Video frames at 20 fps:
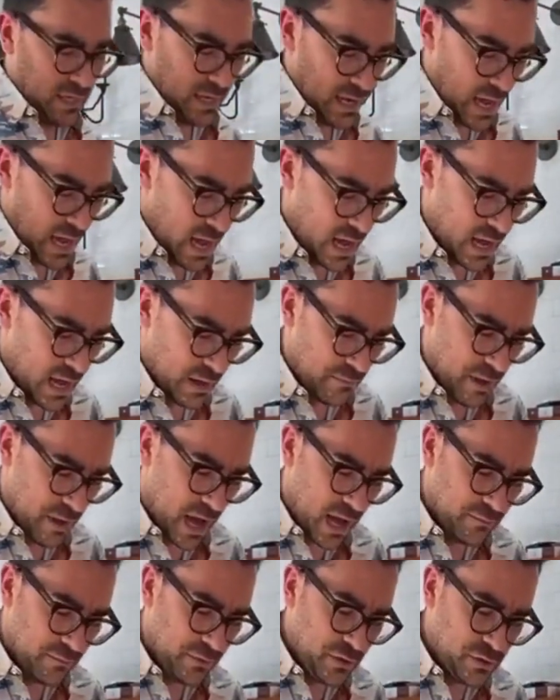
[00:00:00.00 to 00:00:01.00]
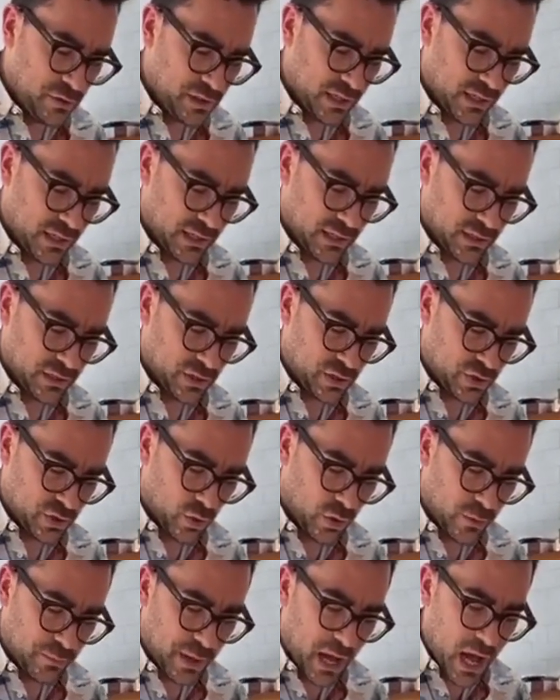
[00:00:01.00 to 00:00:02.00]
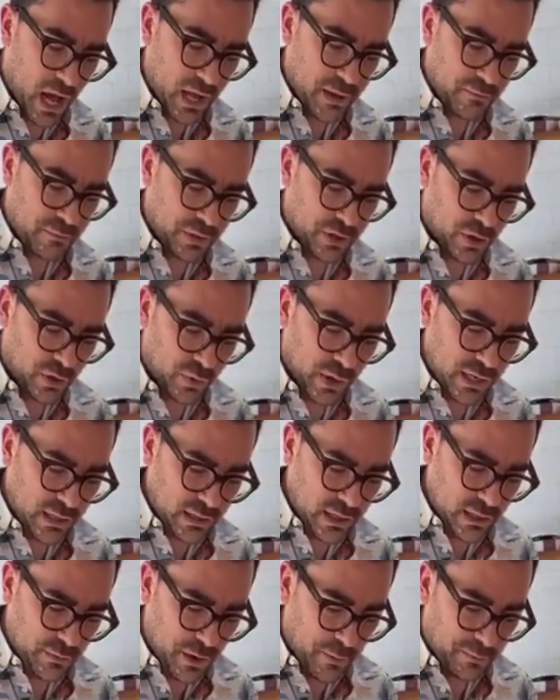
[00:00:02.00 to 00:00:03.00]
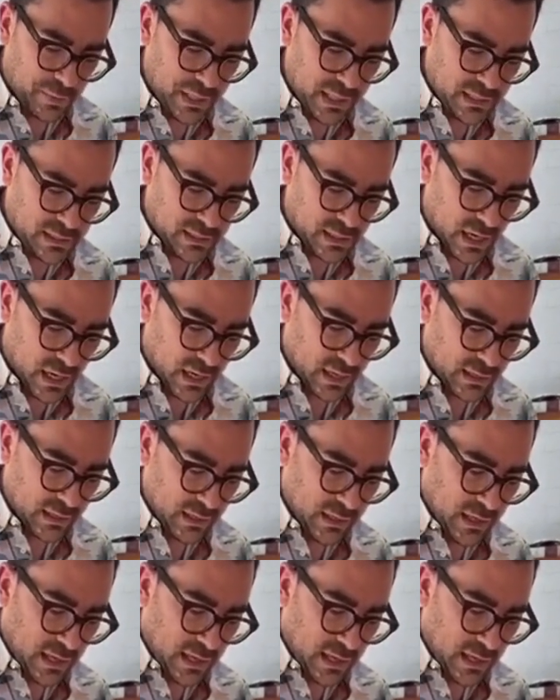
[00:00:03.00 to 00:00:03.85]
I'm using store-bought, but the great thing about pizza